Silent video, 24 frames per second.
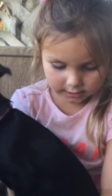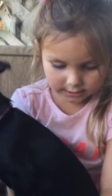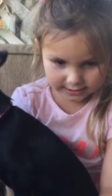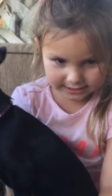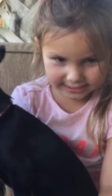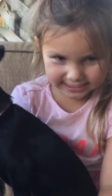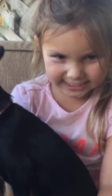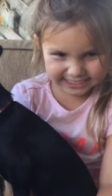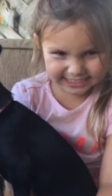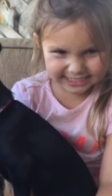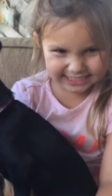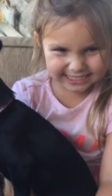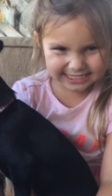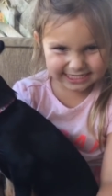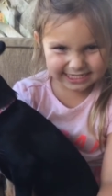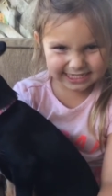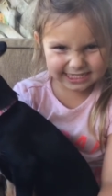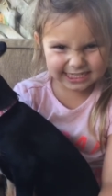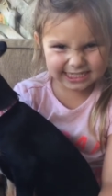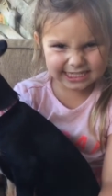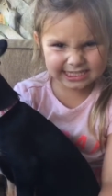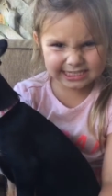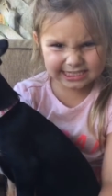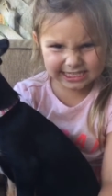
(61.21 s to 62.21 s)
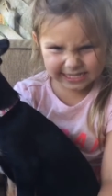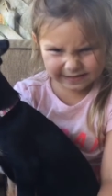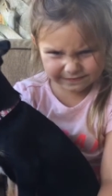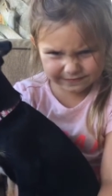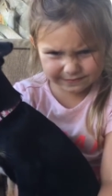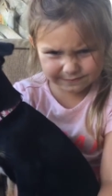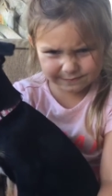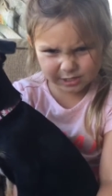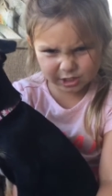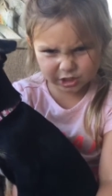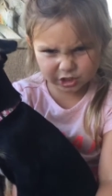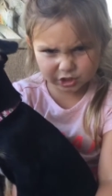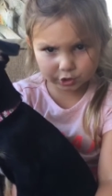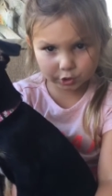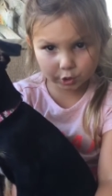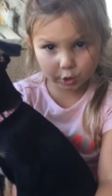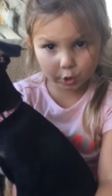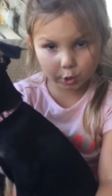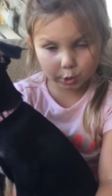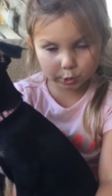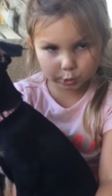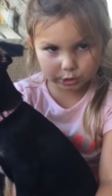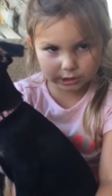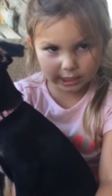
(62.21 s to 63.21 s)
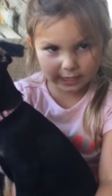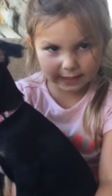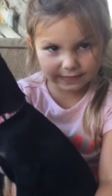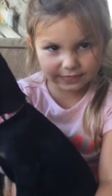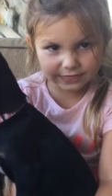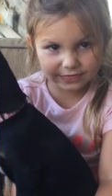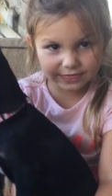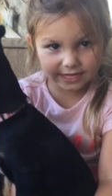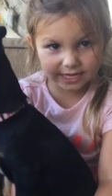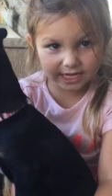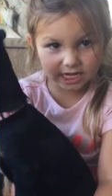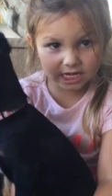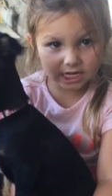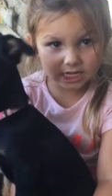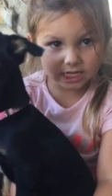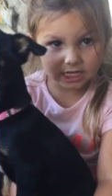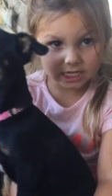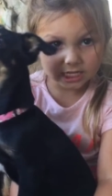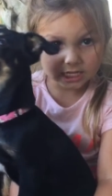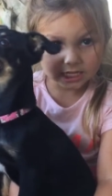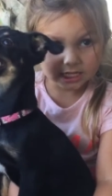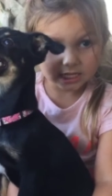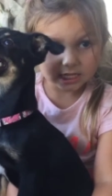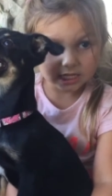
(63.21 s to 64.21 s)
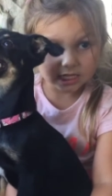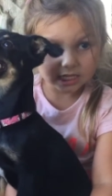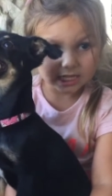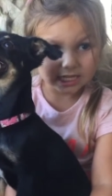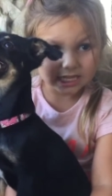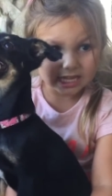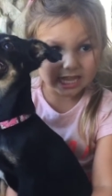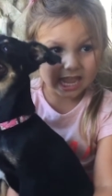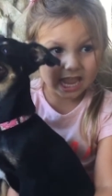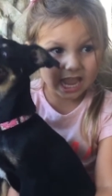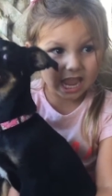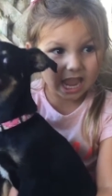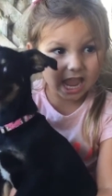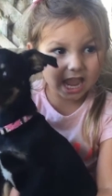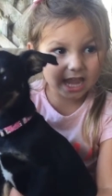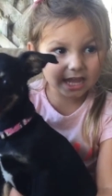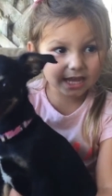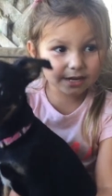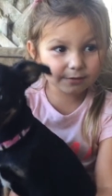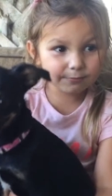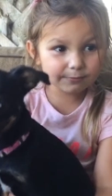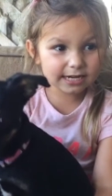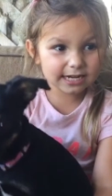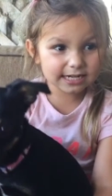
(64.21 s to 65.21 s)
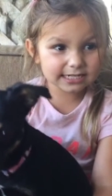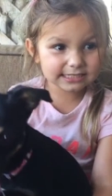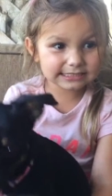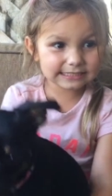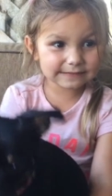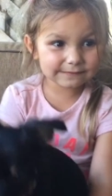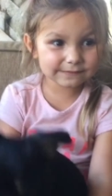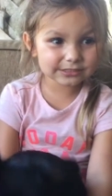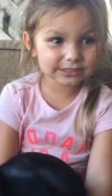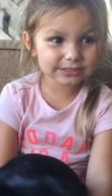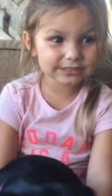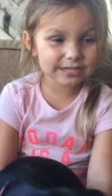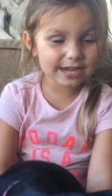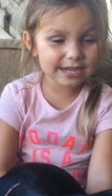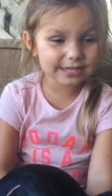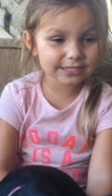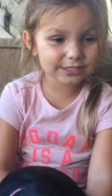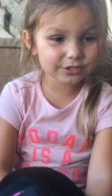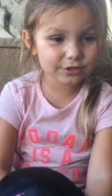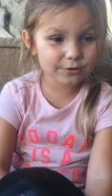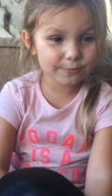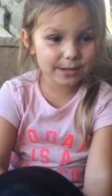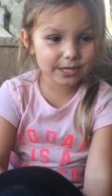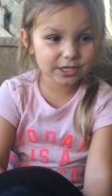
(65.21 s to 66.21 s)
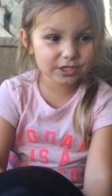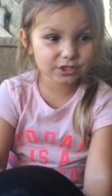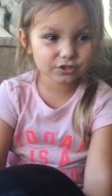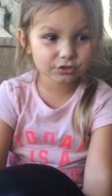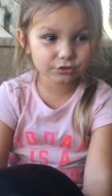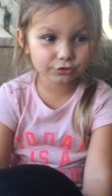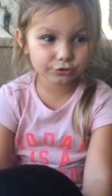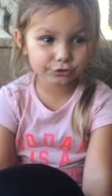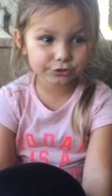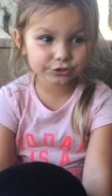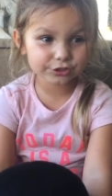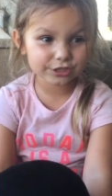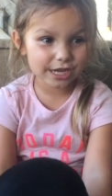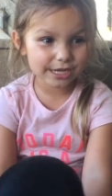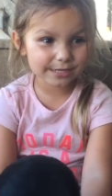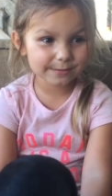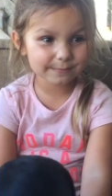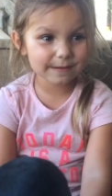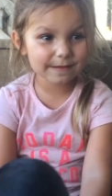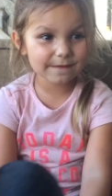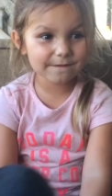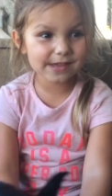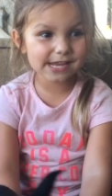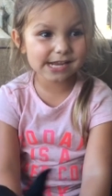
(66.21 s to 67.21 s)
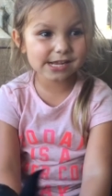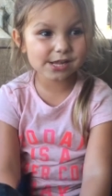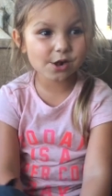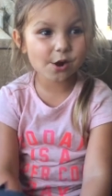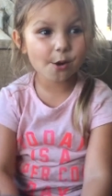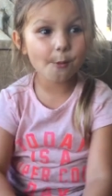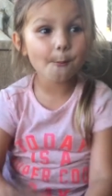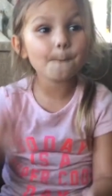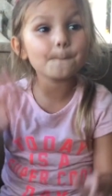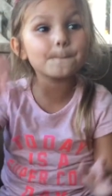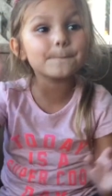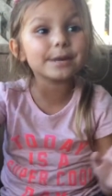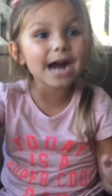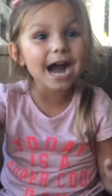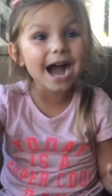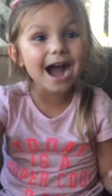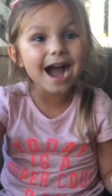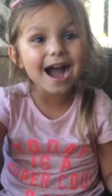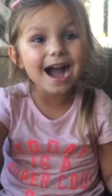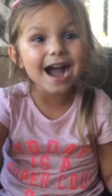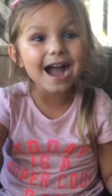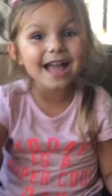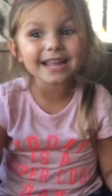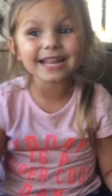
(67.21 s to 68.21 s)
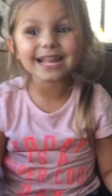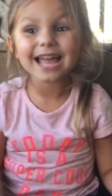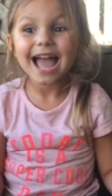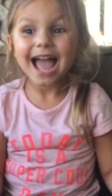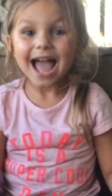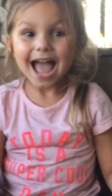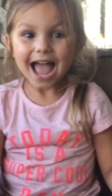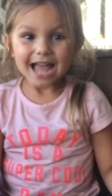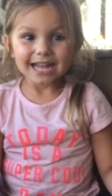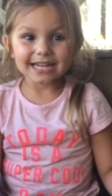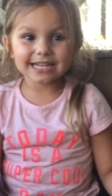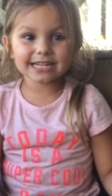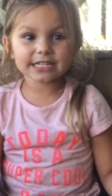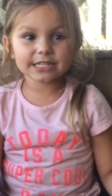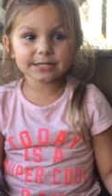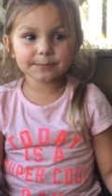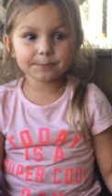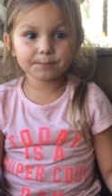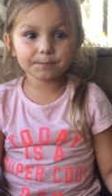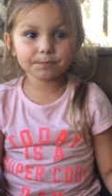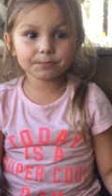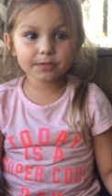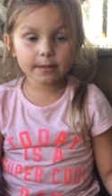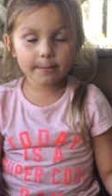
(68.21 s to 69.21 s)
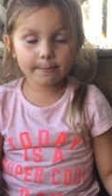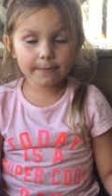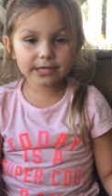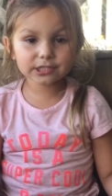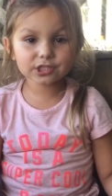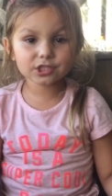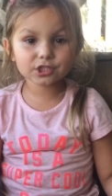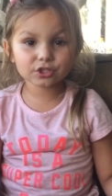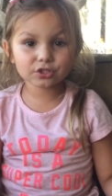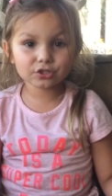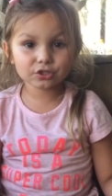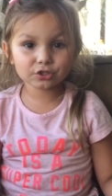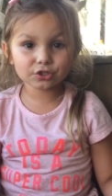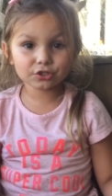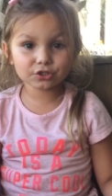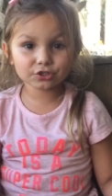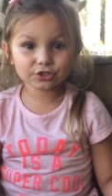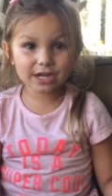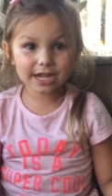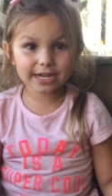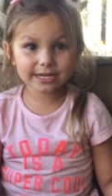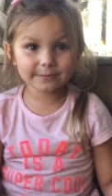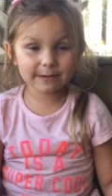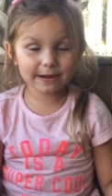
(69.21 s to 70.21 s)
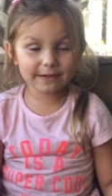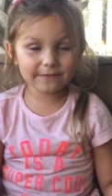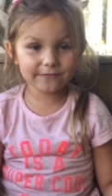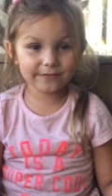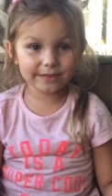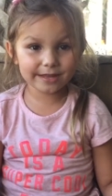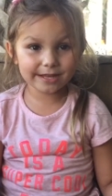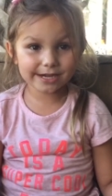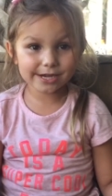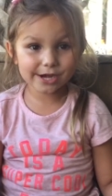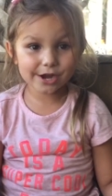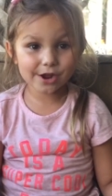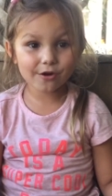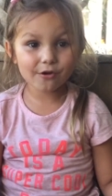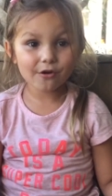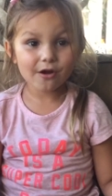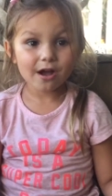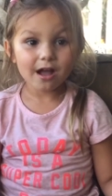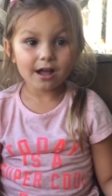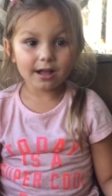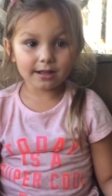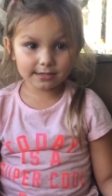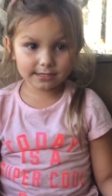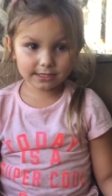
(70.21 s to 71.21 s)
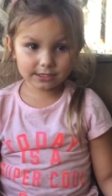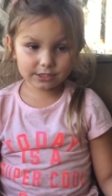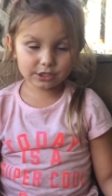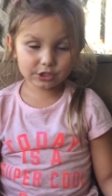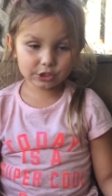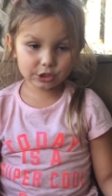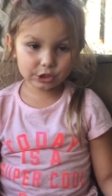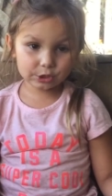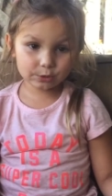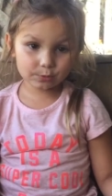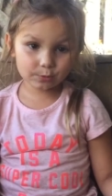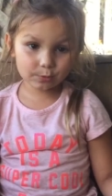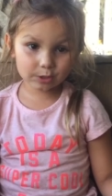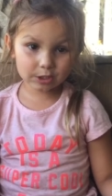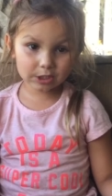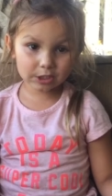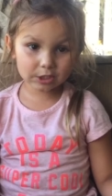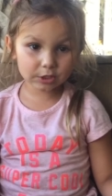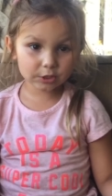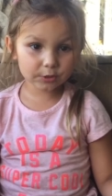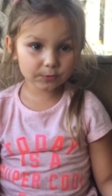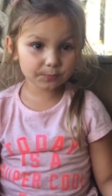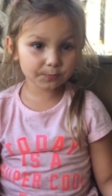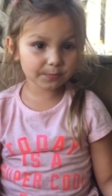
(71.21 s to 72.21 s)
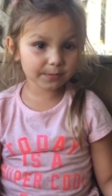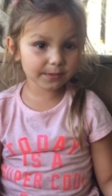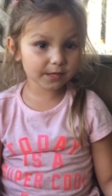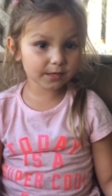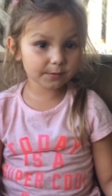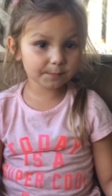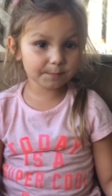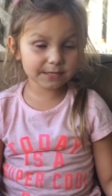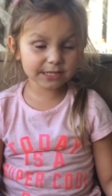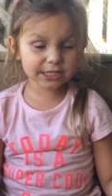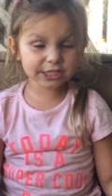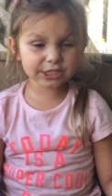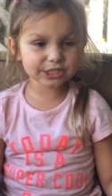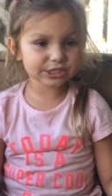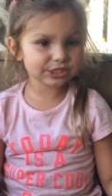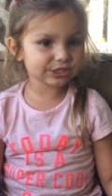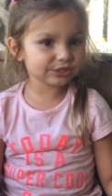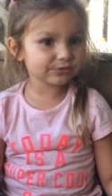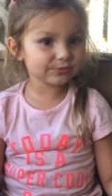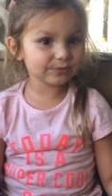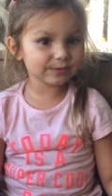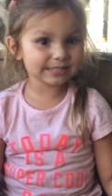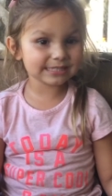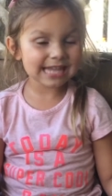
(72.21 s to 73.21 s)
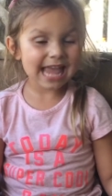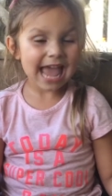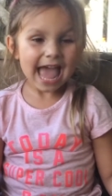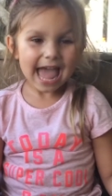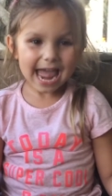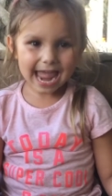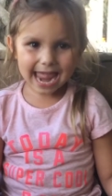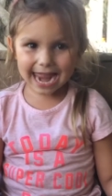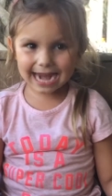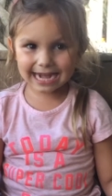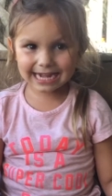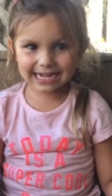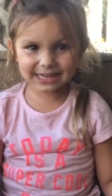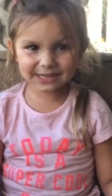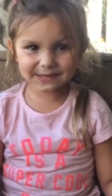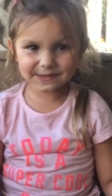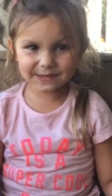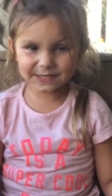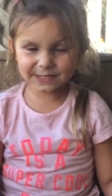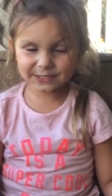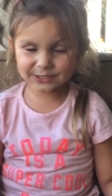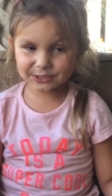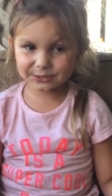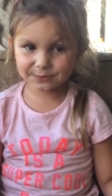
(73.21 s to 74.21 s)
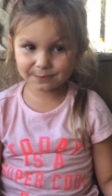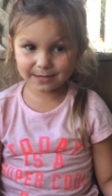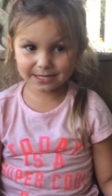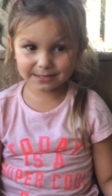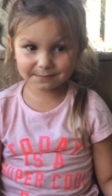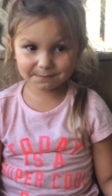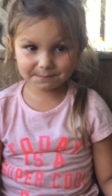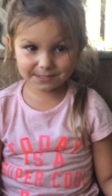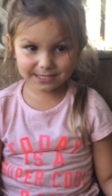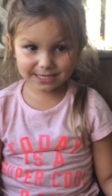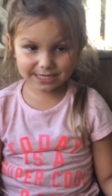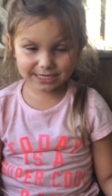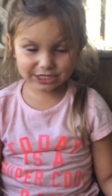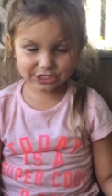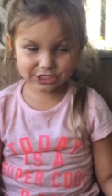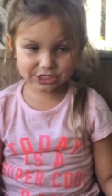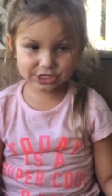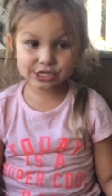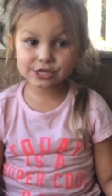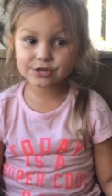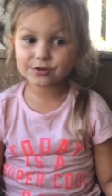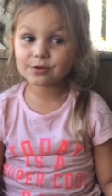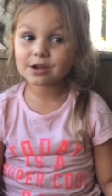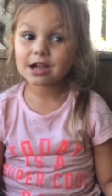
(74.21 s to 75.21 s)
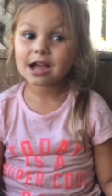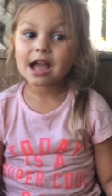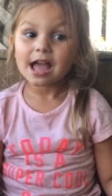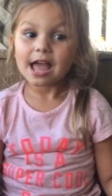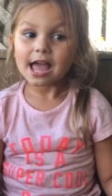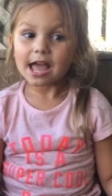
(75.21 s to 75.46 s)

see seven months old I think. And we got seven likes, so make sure you like my video. Bye! Get make sure you like my video. Get to Twitter, Pinterest, anything you might be get to,